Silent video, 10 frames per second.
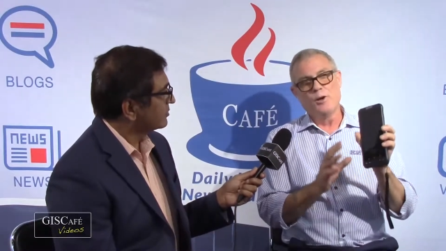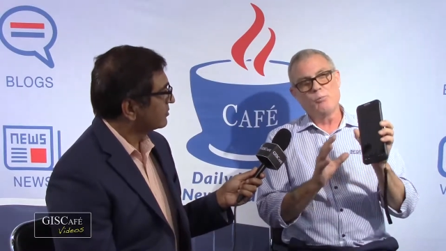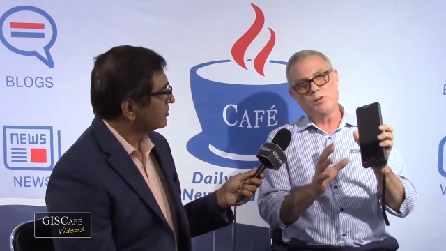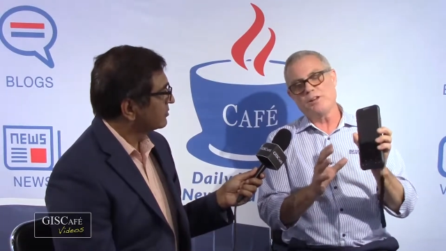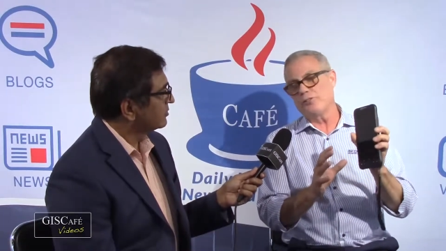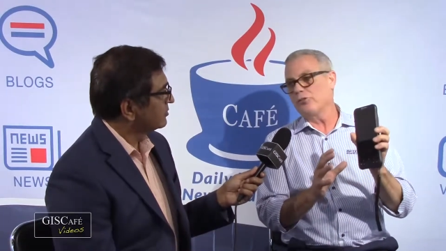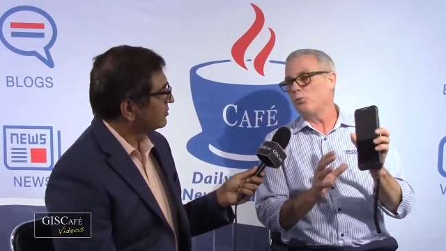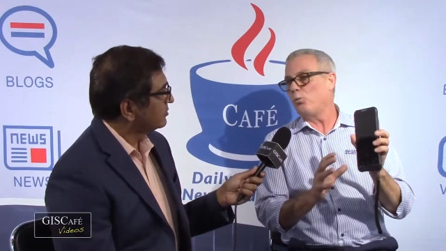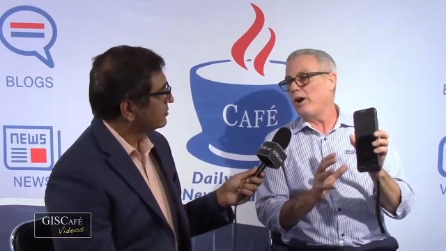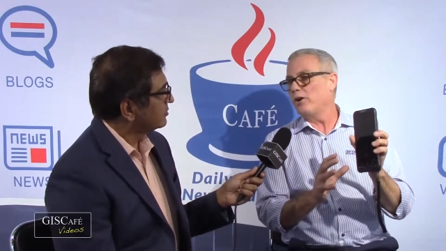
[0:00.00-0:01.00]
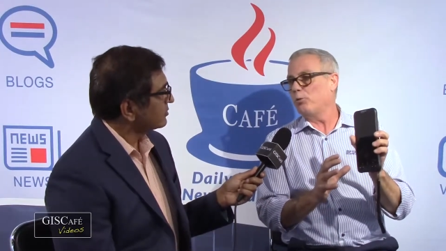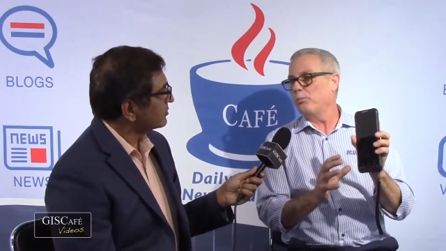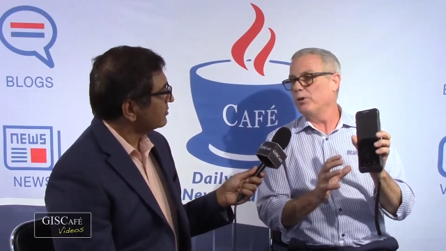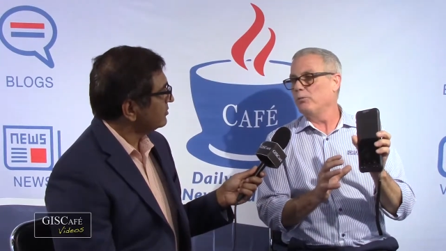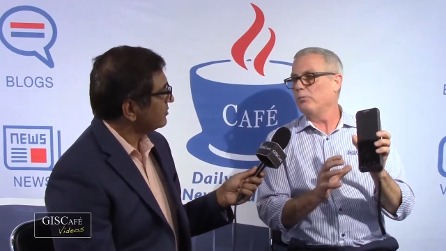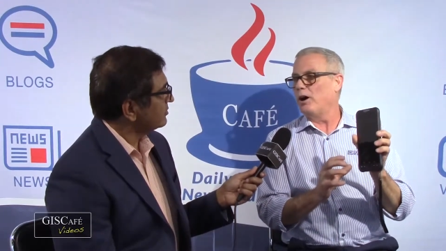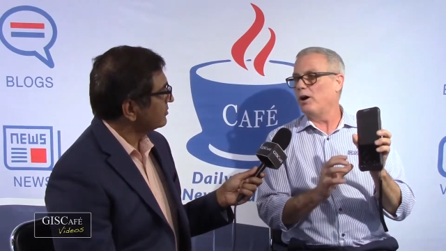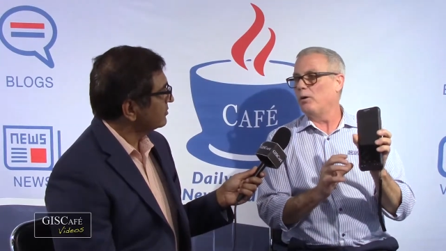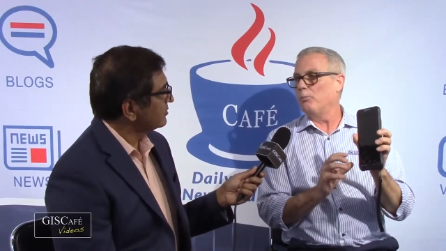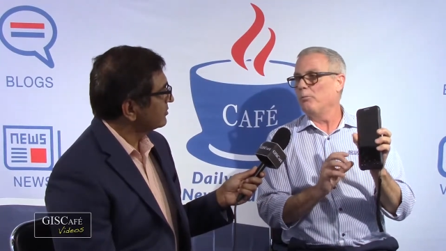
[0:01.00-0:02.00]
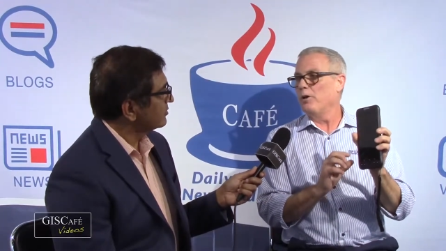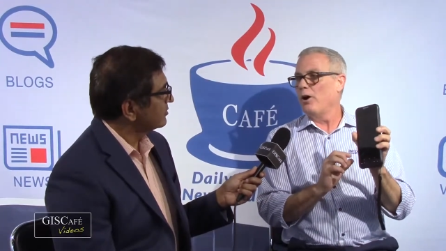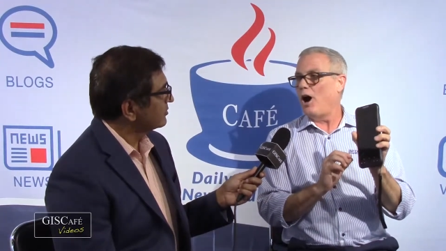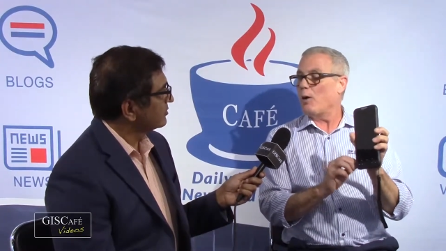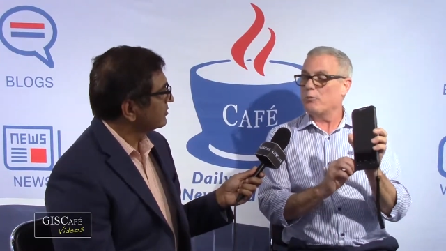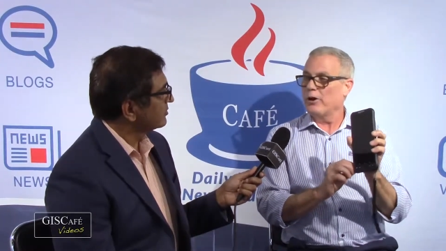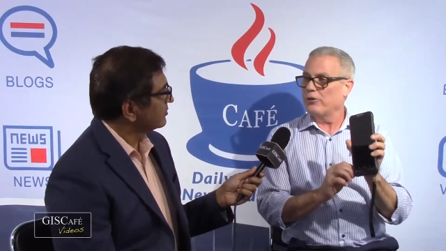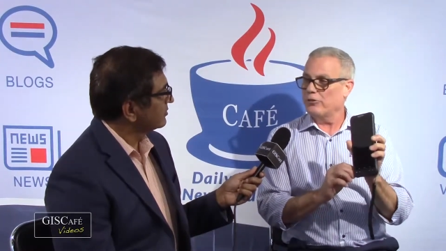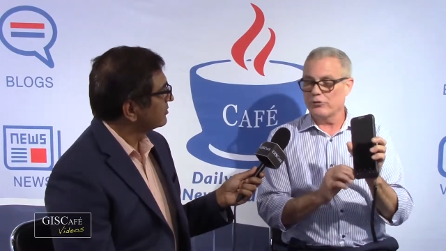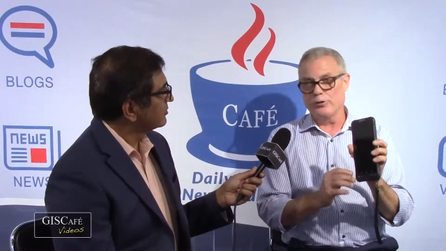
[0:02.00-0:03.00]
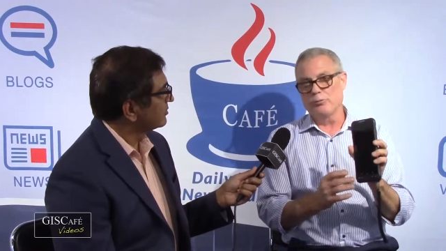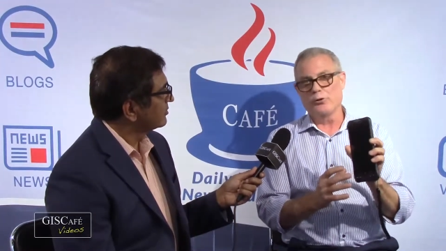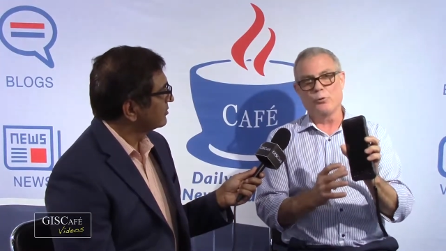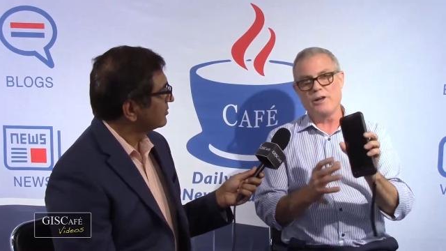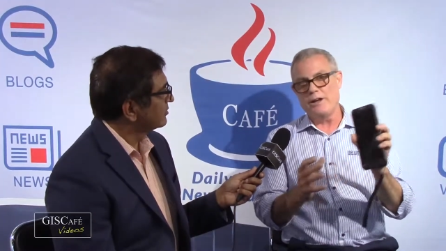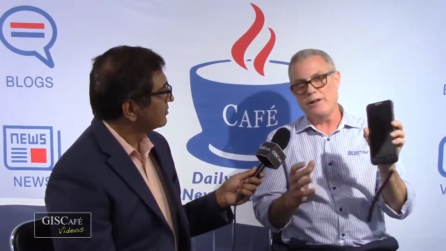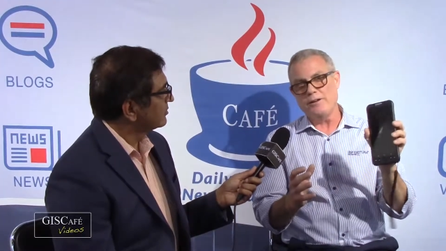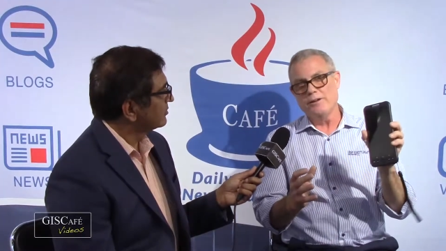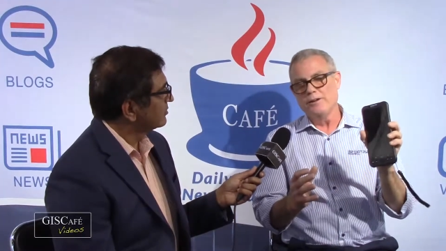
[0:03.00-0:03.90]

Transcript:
Speaker 1: plus it's a wide open um, operating system, so any